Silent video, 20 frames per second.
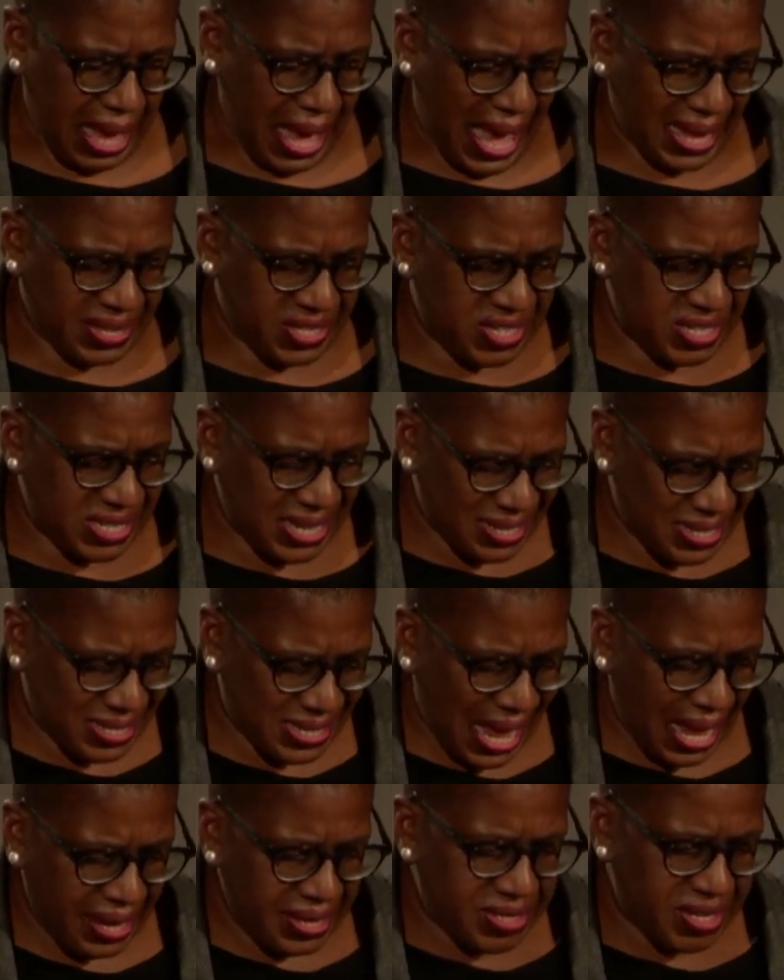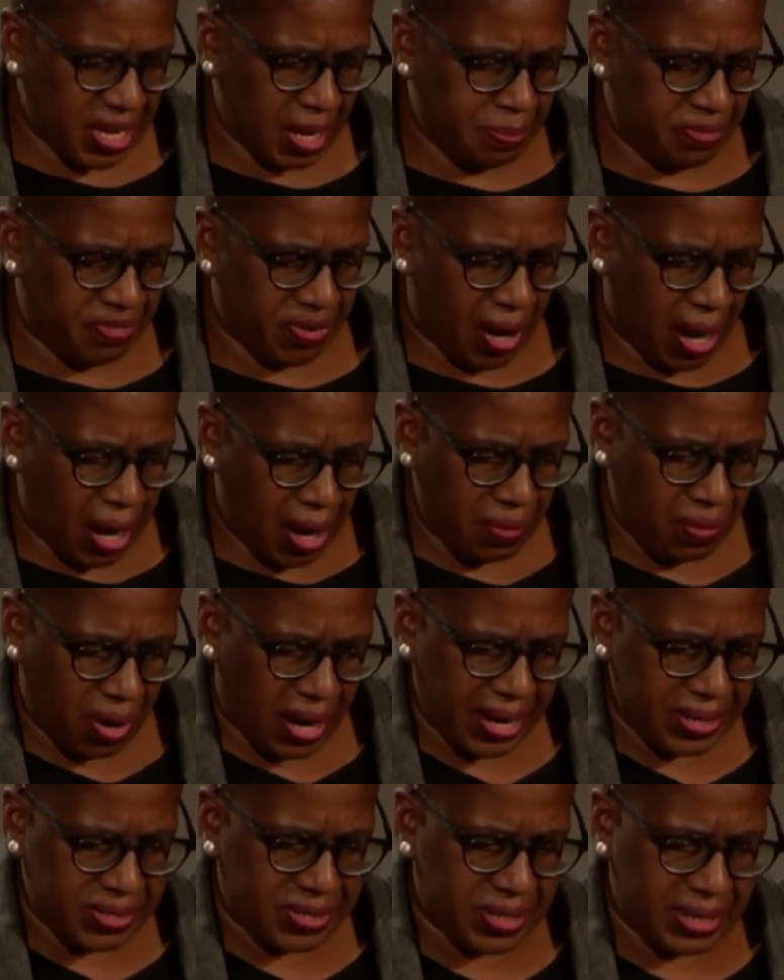and to stand up for our
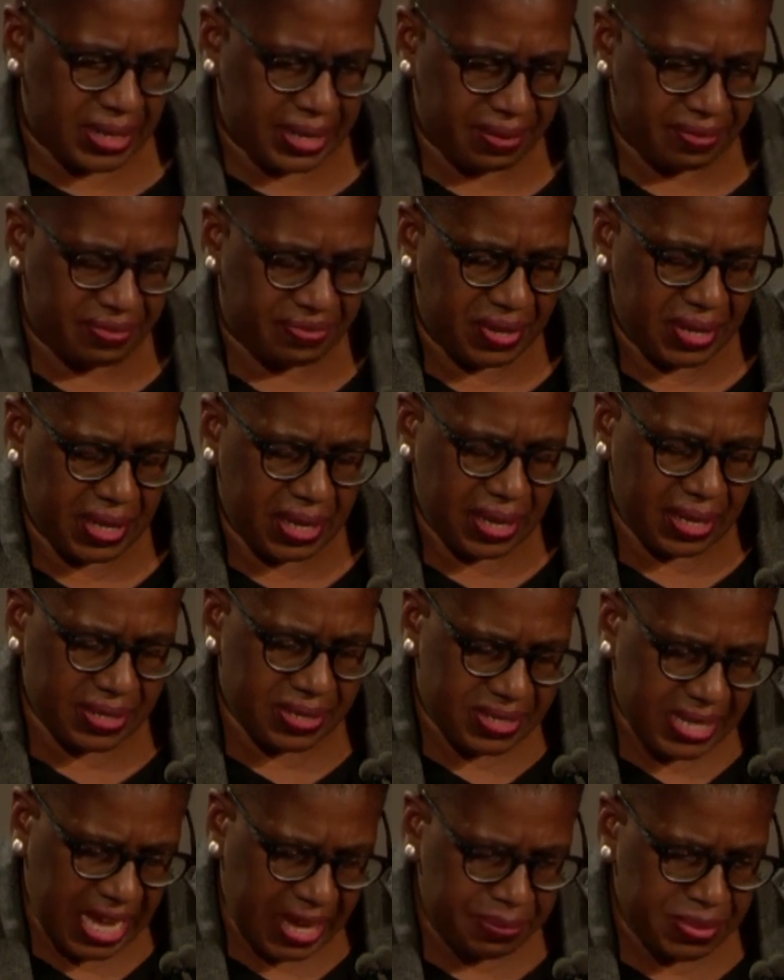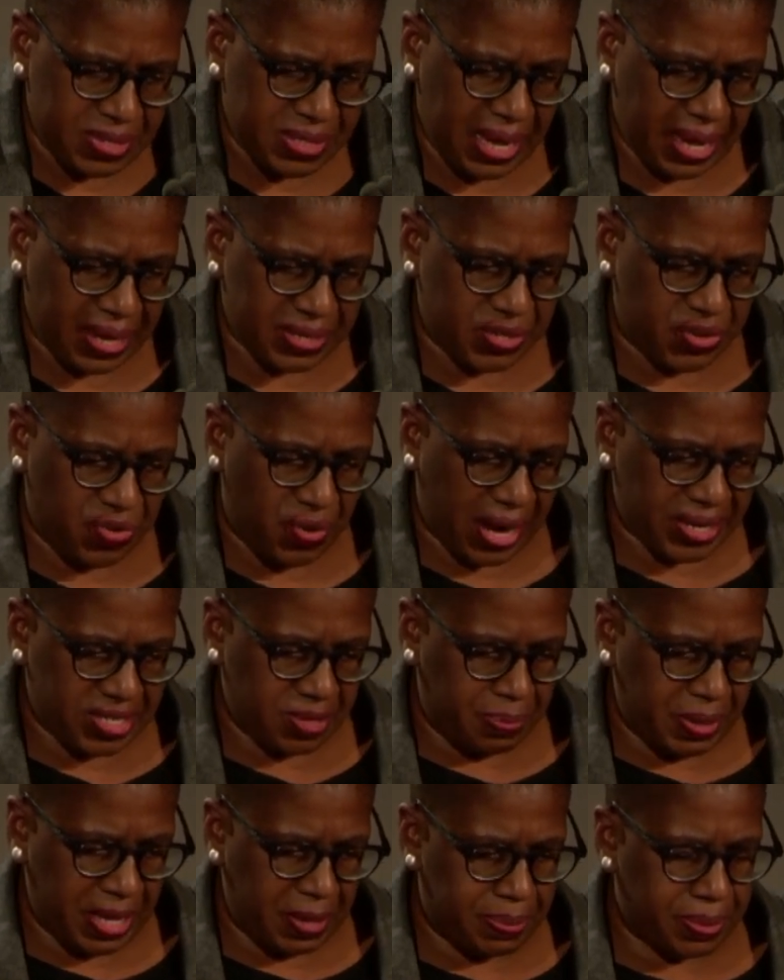right to live as same-sex
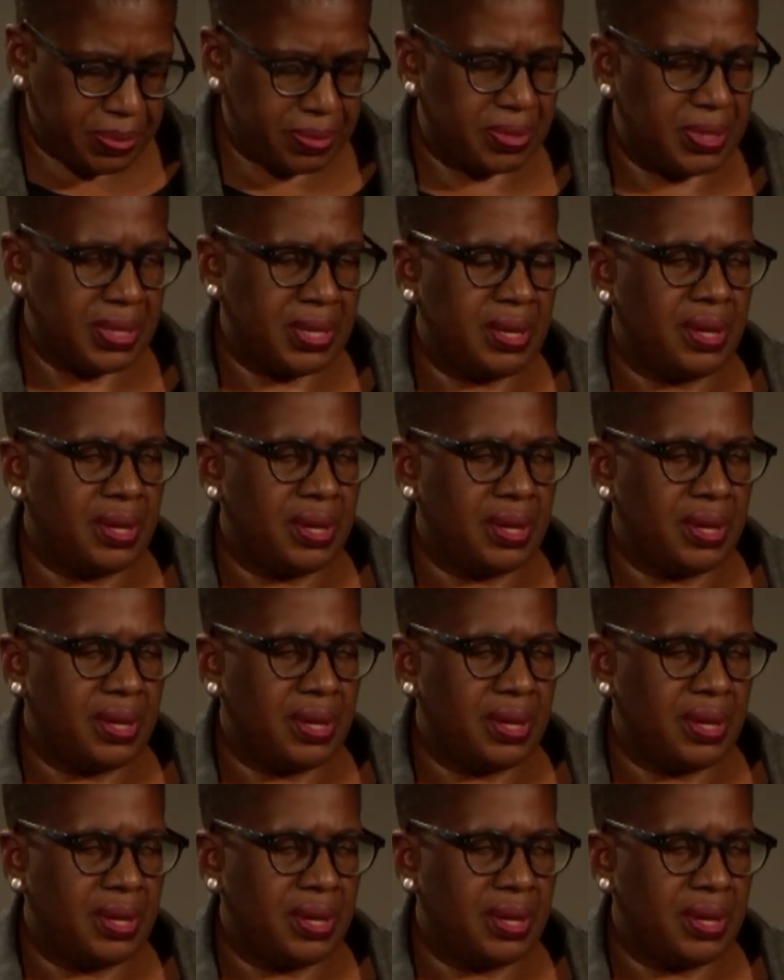attracted people